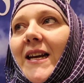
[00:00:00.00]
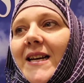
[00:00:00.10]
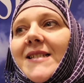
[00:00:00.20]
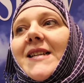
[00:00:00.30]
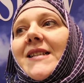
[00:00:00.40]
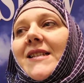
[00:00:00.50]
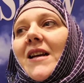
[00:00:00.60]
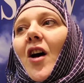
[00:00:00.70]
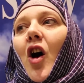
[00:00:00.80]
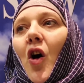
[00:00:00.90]
isn't
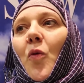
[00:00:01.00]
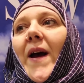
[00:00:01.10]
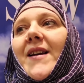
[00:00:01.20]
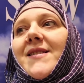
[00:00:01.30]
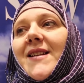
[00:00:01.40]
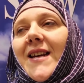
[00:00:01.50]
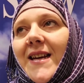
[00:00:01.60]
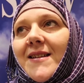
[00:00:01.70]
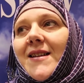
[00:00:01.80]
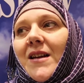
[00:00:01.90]
always
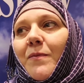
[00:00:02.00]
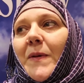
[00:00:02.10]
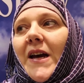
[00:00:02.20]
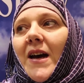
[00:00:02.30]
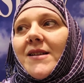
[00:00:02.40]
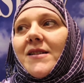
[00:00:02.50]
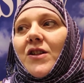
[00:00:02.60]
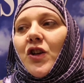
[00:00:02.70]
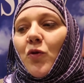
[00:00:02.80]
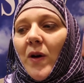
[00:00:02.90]
easy because
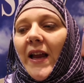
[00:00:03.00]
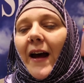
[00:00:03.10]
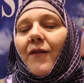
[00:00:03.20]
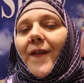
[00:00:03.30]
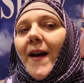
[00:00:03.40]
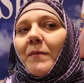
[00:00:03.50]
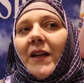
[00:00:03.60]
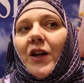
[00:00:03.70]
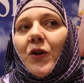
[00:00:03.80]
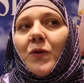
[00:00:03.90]
you will have
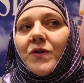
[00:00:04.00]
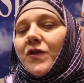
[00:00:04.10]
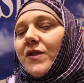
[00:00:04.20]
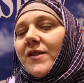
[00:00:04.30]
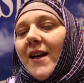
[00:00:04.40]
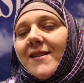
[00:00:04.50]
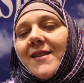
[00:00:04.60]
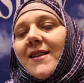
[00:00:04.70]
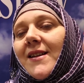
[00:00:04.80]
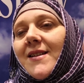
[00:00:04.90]
family who
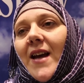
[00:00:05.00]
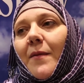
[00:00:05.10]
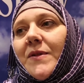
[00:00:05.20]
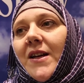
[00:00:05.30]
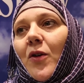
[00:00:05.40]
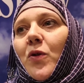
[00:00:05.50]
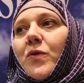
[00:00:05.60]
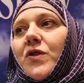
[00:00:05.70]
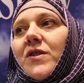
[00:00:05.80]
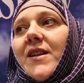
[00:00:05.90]
doesn't accept, who
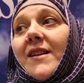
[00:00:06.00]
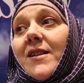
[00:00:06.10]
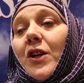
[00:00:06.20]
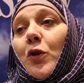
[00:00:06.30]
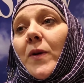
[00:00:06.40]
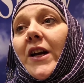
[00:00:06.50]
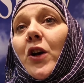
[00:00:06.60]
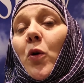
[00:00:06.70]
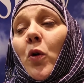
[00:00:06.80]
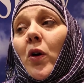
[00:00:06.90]
doesn't agree,
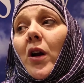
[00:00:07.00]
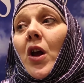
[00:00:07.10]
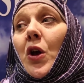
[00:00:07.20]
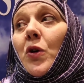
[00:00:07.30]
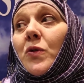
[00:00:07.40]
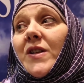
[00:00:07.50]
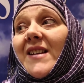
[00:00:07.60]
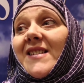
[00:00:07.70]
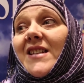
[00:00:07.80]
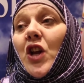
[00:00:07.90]
or who
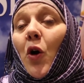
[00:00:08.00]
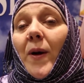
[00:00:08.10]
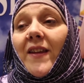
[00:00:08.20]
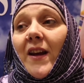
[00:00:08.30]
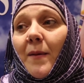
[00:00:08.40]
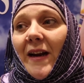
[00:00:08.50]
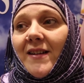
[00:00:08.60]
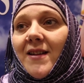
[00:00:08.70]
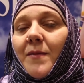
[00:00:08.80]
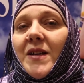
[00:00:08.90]
doesn't know anything about
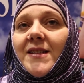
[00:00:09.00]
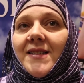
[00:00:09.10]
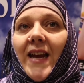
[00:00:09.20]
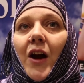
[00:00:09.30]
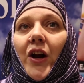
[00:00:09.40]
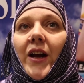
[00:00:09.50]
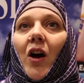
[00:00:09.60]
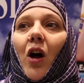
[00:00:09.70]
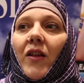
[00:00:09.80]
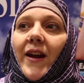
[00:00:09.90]
Islam. It's scary.
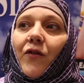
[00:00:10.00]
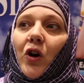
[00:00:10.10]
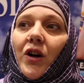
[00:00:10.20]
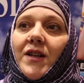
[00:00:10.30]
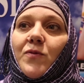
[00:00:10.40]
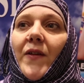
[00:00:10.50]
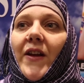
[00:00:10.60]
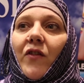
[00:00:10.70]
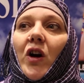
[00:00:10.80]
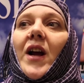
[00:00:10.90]
All they've heard is what
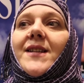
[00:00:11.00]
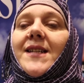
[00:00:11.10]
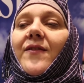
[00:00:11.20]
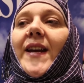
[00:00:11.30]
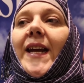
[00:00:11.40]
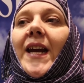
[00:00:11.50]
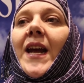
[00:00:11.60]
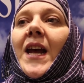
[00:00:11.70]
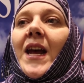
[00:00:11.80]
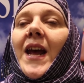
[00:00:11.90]
they've heard on TV.
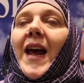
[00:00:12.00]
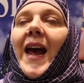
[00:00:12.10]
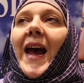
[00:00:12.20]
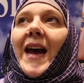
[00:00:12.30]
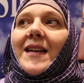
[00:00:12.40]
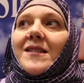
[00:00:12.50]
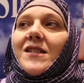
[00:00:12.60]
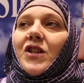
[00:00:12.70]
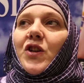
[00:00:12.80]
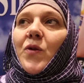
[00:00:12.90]

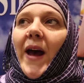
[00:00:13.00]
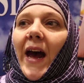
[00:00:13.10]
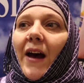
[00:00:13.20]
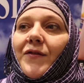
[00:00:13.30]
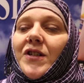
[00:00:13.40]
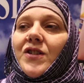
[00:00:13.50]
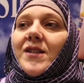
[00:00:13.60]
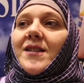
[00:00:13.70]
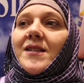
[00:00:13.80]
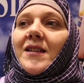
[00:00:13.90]
And you have to
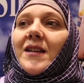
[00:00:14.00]
just